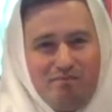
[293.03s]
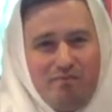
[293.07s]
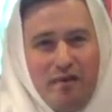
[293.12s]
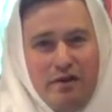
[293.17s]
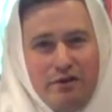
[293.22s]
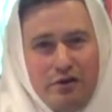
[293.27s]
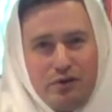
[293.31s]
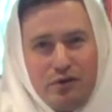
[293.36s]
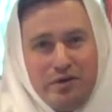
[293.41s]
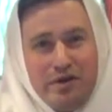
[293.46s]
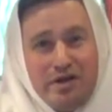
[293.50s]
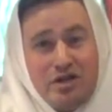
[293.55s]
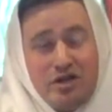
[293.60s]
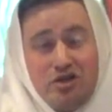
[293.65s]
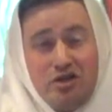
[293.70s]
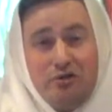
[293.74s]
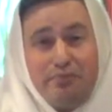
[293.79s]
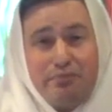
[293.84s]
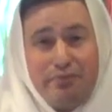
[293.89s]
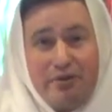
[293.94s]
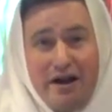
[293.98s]
The
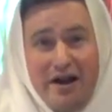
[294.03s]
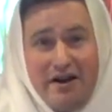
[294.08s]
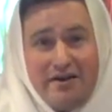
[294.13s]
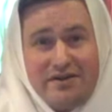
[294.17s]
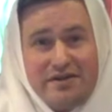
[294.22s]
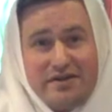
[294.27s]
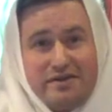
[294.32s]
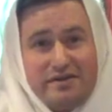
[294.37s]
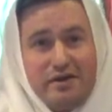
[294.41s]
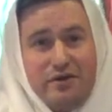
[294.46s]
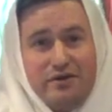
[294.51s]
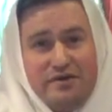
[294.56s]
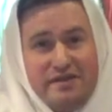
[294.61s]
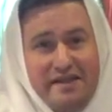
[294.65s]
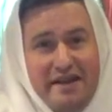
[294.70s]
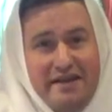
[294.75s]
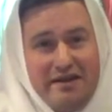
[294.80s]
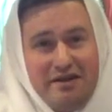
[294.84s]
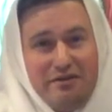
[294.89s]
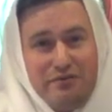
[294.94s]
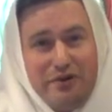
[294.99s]
traditional prayers
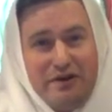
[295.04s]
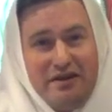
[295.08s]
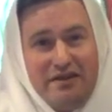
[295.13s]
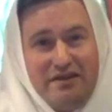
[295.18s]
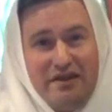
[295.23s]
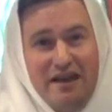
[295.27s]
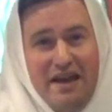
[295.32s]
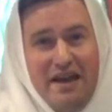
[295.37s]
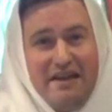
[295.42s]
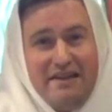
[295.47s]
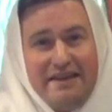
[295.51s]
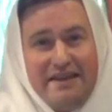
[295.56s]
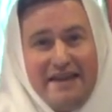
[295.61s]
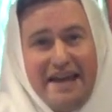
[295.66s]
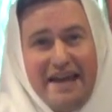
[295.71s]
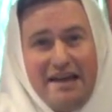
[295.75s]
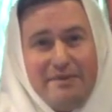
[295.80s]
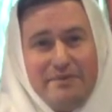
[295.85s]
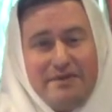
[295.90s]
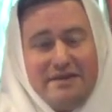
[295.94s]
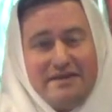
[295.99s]
associated with the
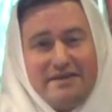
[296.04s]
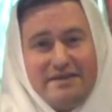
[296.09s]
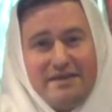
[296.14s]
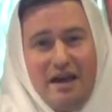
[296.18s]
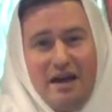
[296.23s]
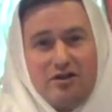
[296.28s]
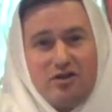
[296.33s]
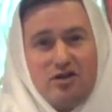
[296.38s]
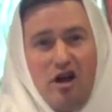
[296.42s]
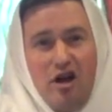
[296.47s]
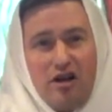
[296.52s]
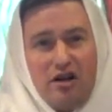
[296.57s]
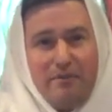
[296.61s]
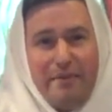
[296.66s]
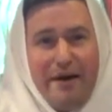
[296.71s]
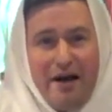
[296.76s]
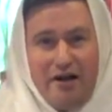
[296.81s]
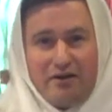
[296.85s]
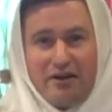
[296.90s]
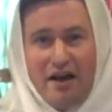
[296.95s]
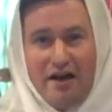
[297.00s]
amice talk
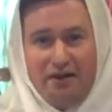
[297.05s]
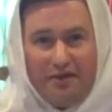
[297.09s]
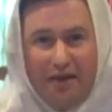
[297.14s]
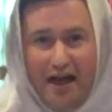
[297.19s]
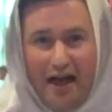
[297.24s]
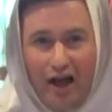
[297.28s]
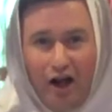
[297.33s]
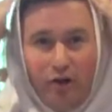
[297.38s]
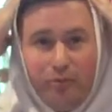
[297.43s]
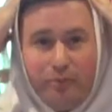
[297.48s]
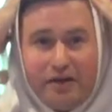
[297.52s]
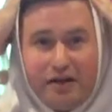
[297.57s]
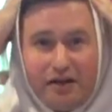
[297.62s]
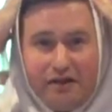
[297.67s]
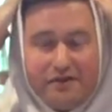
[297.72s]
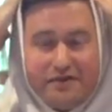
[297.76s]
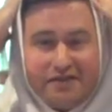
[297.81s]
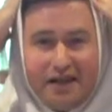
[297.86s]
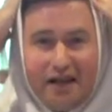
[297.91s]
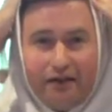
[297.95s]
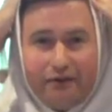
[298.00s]
about the helmet
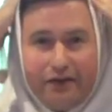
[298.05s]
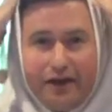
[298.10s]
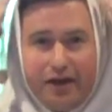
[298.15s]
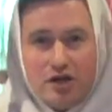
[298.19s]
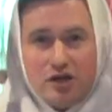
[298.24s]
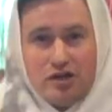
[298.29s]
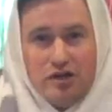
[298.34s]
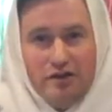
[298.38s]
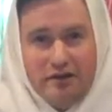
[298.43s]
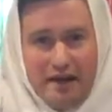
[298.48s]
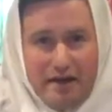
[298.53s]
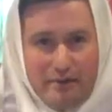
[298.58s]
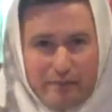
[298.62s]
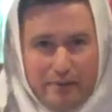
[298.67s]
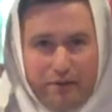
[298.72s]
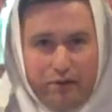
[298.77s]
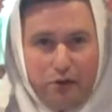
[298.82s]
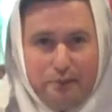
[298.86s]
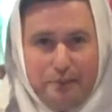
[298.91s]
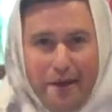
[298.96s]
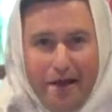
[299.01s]
of salvation that
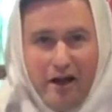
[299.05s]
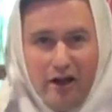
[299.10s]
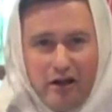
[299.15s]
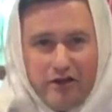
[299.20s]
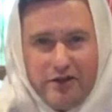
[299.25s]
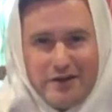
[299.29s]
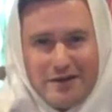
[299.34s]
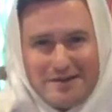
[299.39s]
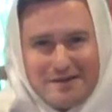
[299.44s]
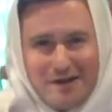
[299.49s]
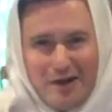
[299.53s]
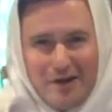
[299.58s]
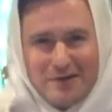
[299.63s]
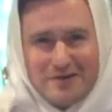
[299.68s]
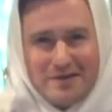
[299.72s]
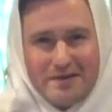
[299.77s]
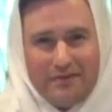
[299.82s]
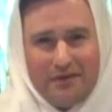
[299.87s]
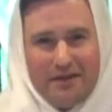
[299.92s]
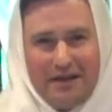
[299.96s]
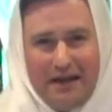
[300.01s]
may repel the
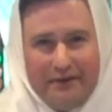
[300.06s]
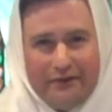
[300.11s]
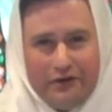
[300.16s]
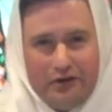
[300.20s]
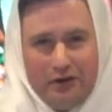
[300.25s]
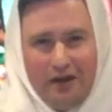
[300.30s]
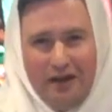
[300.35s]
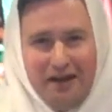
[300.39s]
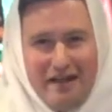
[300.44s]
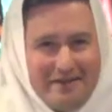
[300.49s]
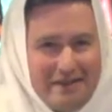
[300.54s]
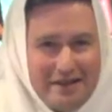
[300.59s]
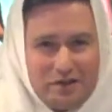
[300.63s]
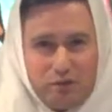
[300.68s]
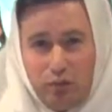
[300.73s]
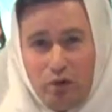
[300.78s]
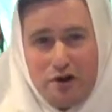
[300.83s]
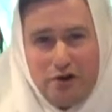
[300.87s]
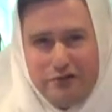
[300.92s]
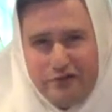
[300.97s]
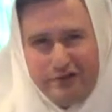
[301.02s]
assaults of the devil. That's
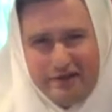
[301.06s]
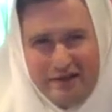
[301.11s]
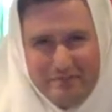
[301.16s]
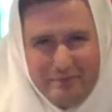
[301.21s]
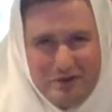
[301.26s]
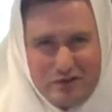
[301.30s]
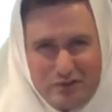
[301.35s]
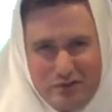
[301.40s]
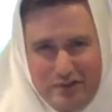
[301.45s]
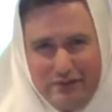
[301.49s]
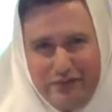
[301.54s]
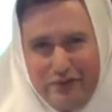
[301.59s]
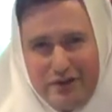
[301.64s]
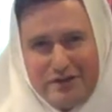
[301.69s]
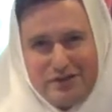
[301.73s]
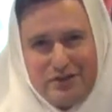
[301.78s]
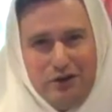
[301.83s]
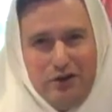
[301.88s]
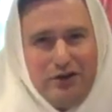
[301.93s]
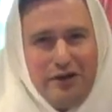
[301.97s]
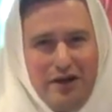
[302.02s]
wonderful imagery for us
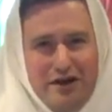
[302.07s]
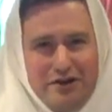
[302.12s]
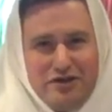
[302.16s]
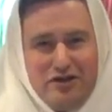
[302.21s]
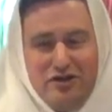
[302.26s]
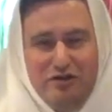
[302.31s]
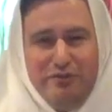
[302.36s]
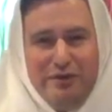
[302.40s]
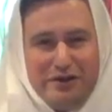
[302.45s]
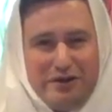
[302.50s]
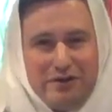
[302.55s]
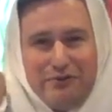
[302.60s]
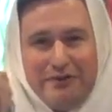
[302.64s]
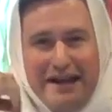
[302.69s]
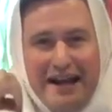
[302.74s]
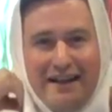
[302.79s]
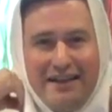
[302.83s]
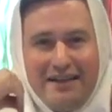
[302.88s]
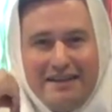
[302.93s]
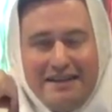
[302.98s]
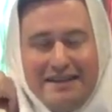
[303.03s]
to hold on to, but the
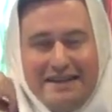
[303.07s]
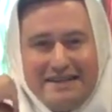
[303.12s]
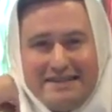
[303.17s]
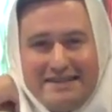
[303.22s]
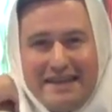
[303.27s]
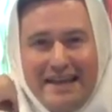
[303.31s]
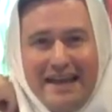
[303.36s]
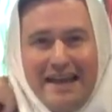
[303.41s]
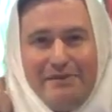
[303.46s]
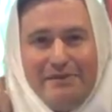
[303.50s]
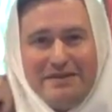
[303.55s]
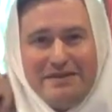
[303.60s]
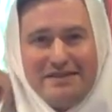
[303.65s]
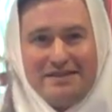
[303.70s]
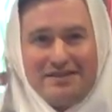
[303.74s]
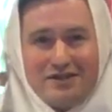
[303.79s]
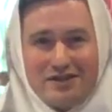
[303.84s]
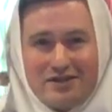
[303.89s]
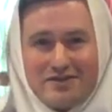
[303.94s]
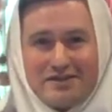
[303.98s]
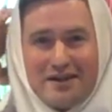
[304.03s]
reality is the amice
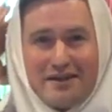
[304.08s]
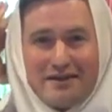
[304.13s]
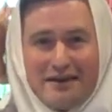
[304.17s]
is just a